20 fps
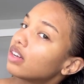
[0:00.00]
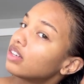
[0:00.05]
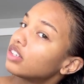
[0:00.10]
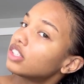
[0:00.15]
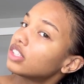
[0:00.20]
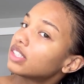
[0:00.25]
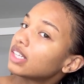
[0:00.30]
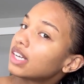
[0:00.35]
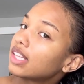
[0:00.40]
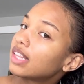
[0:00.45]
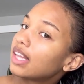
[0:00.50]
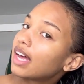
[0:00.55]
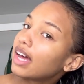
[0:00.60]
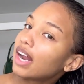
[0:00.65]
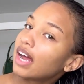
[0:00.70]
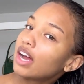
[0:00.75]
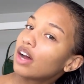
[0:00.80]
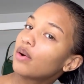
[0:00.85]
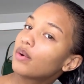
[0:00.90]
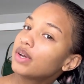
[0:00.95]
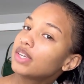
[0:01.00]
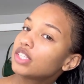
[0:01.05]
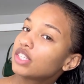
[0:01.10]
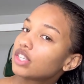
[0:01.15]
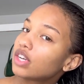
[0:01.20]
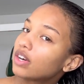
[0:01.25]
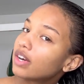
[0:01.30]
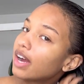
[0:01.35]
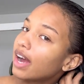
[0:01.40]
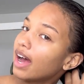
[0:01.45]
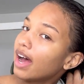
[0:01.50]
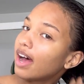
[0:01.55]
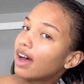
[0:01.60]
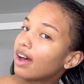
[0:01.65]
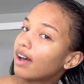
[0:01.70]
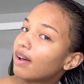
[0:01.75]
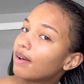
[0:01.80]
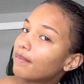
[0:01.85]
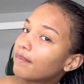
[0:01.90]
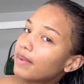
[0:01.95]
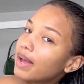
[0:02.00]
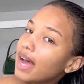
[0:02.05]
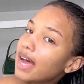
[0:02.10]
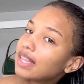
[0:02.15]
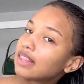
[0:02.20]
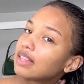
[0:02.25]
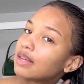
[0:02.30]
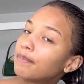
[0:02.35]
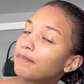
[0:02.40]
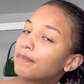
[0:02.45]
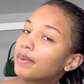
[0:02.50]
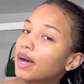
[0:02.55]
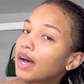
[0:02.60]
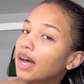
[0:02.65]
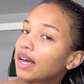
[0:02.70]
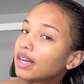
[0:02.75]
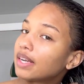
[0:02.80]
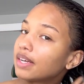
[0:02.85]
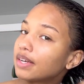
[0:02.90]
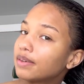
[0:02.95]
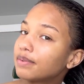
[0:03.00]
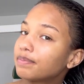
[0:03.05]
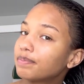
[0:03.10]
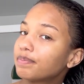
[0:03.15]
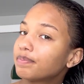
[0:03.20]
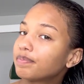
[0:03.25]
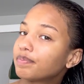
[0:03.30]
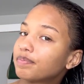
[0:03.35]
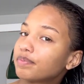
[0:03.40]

Just like that. I always start at the bottom.